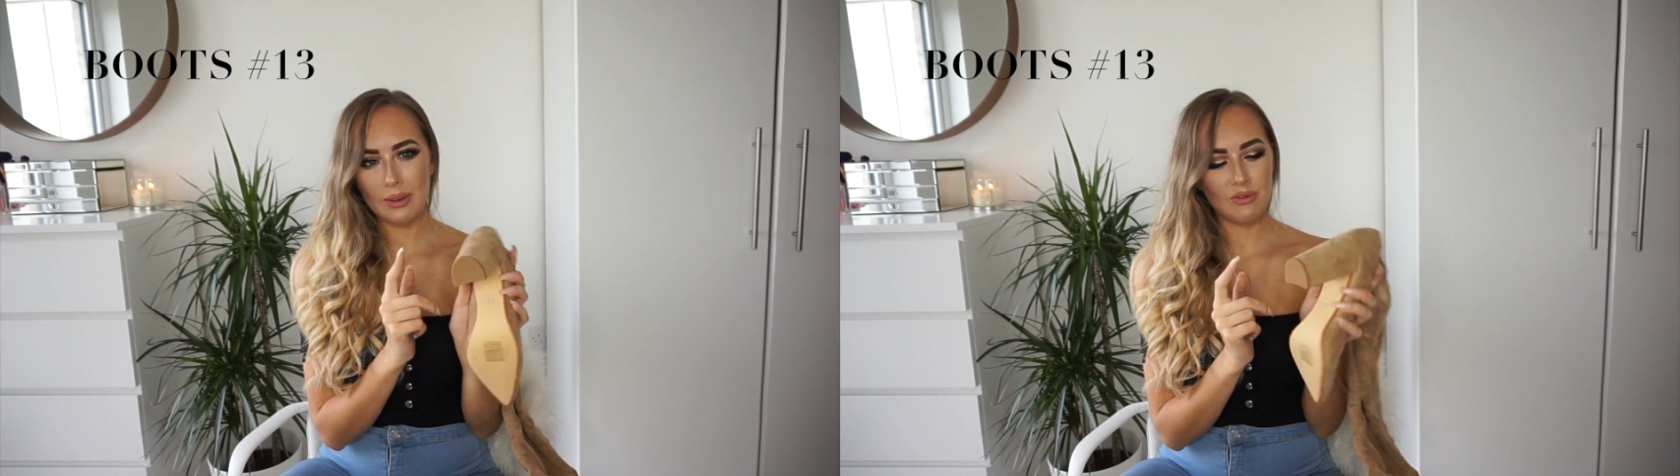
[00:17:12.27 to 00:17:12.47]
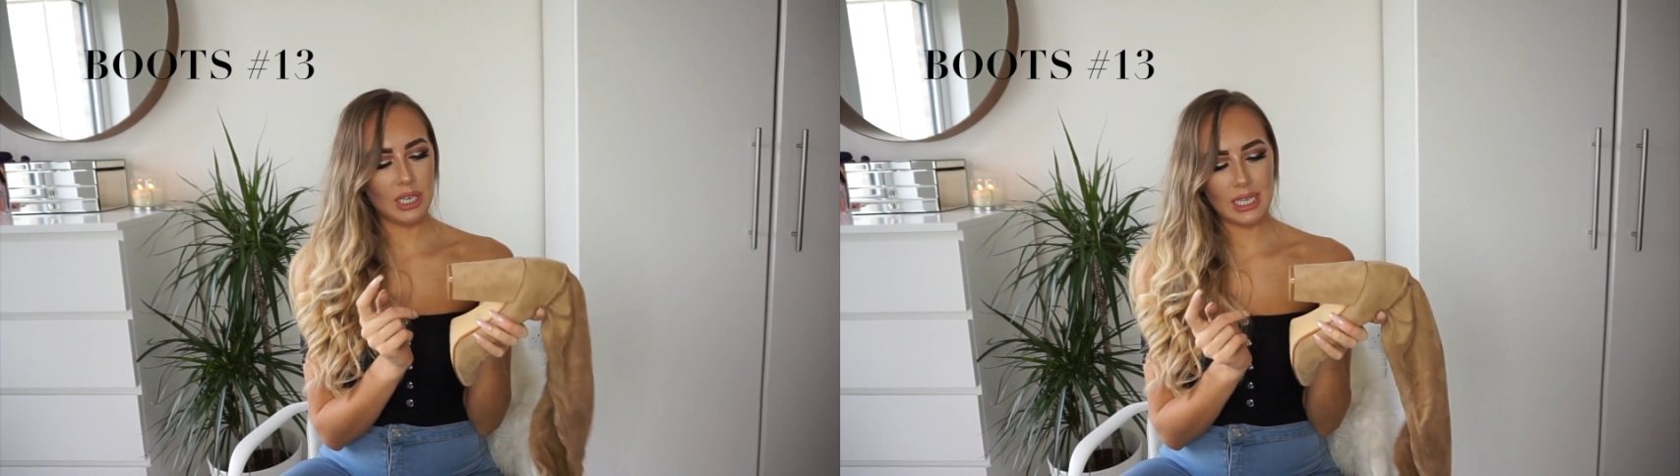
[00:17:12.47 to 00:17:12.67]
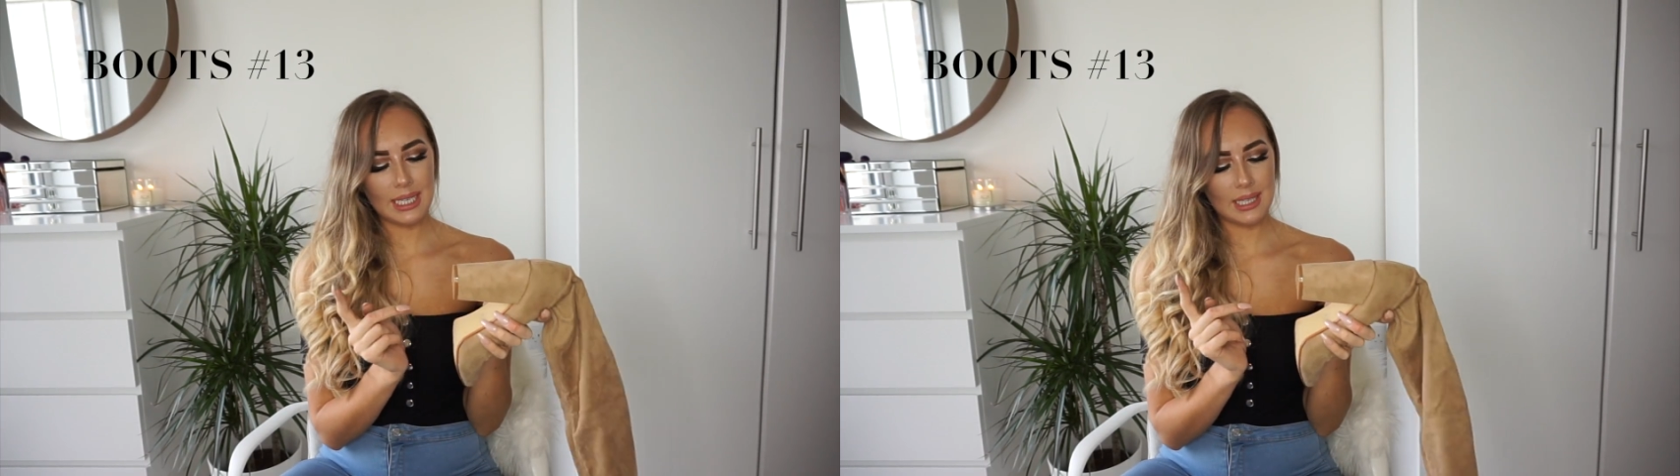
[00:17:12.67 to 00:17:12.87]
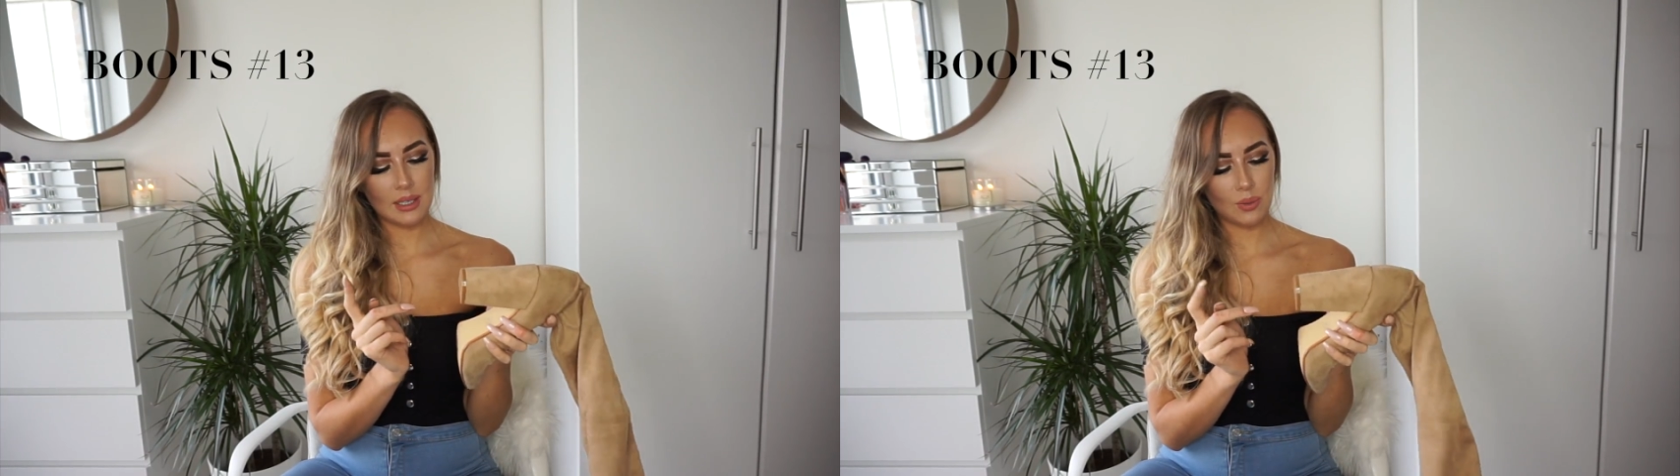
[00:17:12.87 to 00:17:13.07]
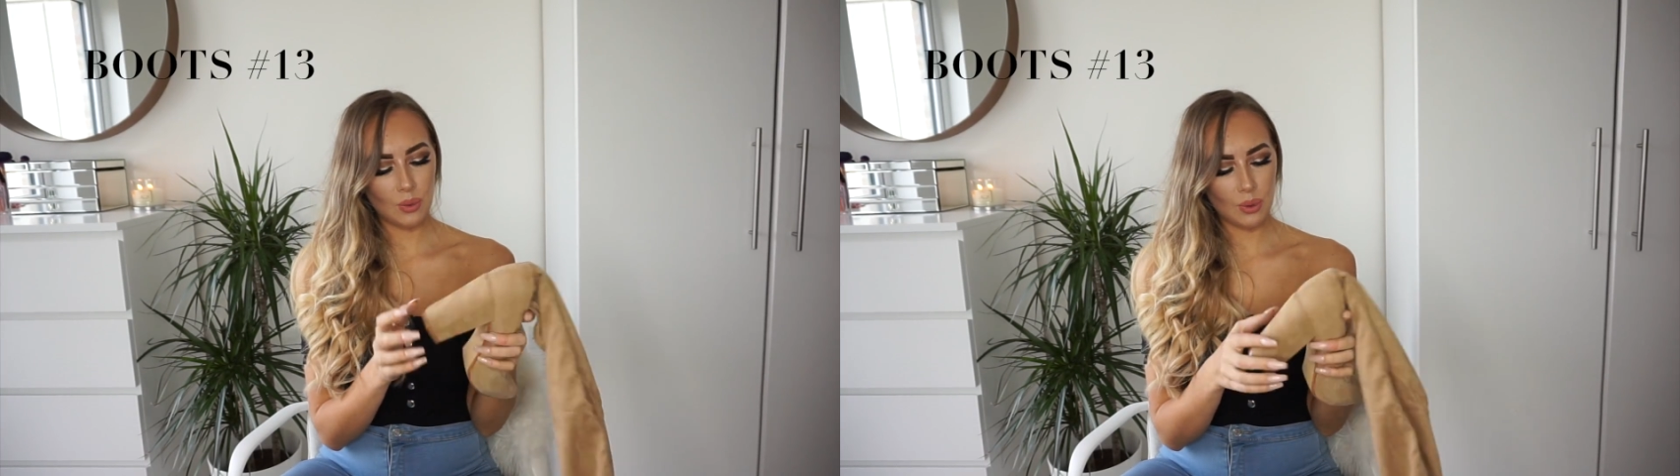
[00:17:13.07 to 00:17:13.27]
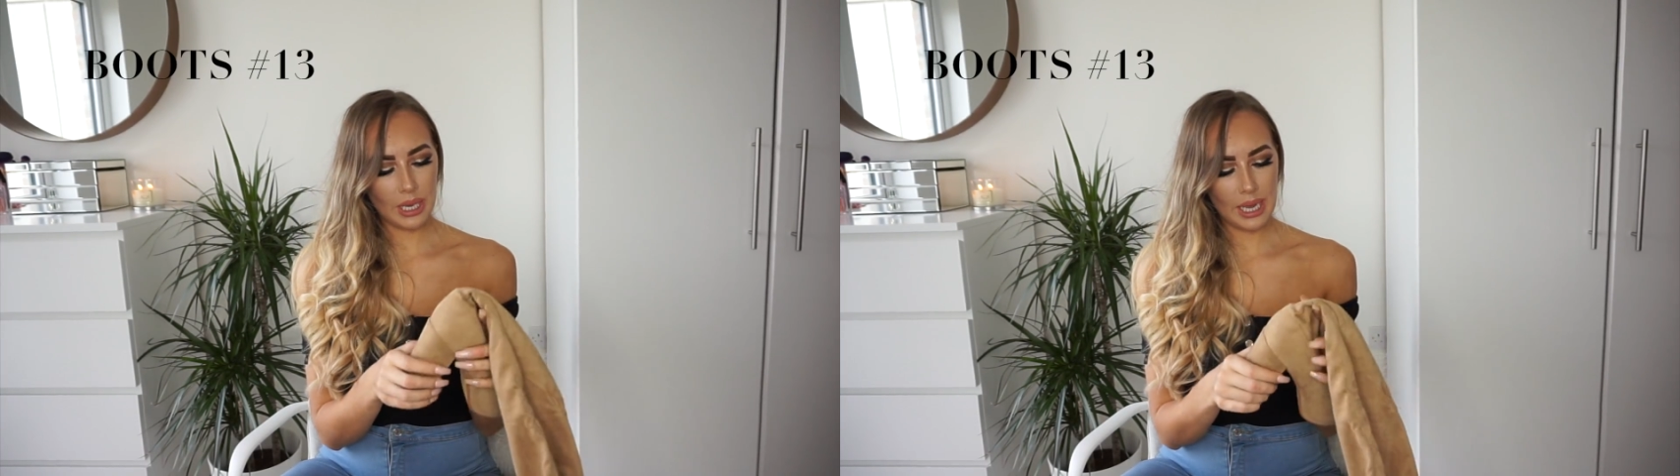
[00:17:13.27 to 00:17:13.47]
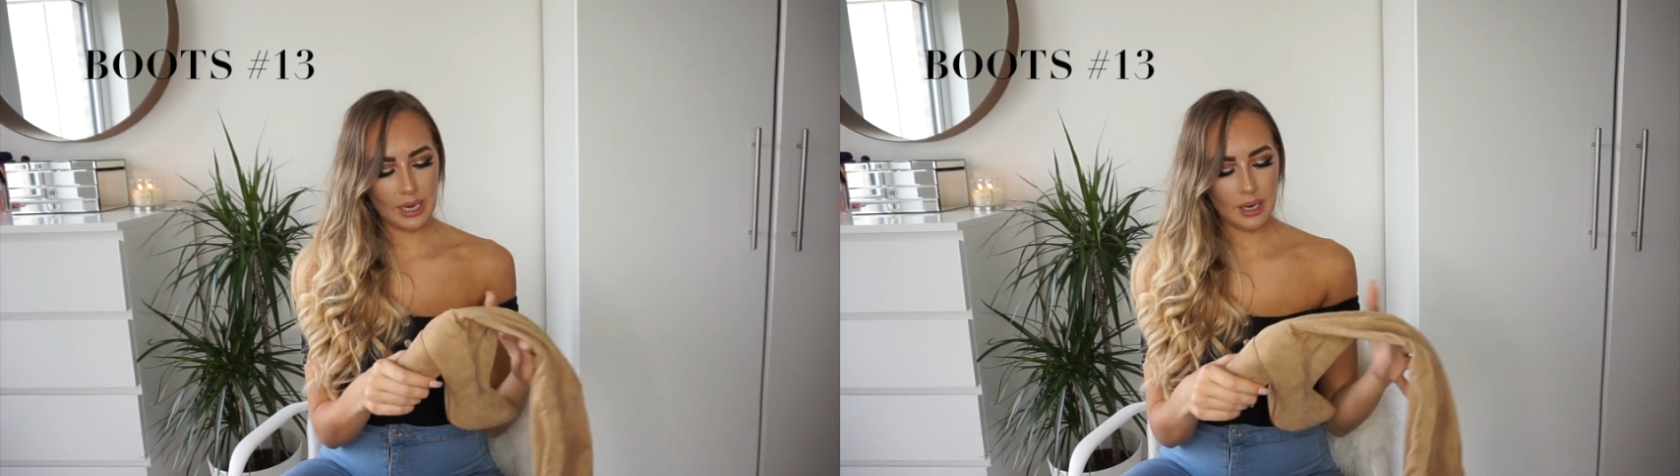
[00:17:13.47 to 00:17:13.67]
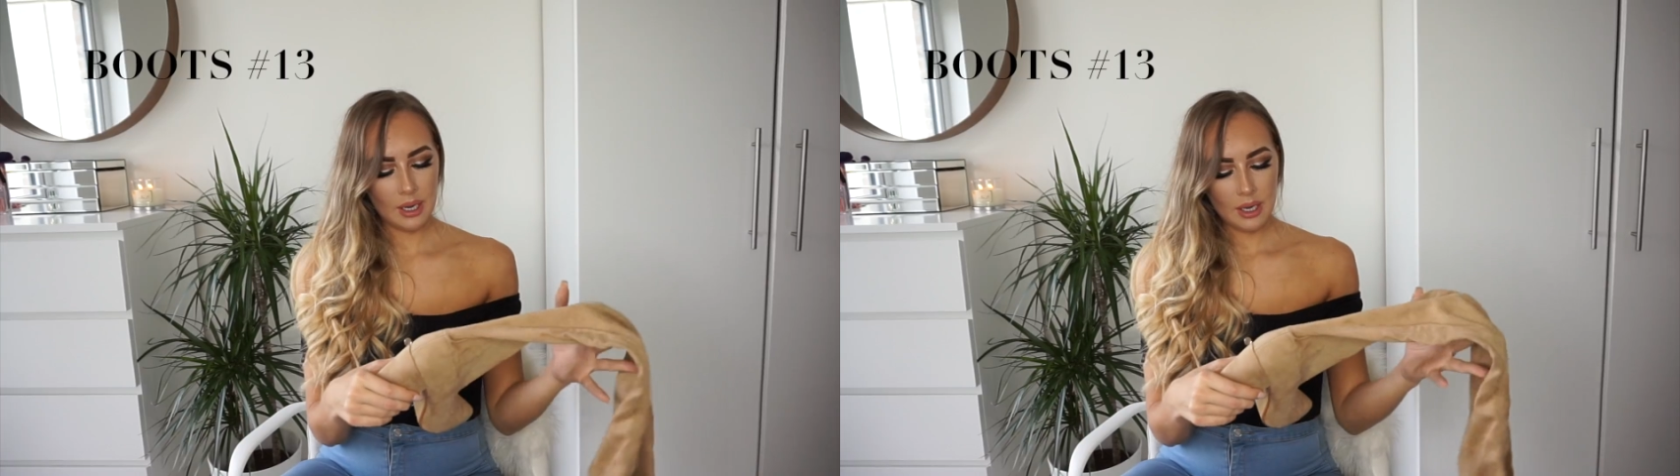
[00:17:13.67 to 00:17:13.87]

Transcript: really easy to walk in.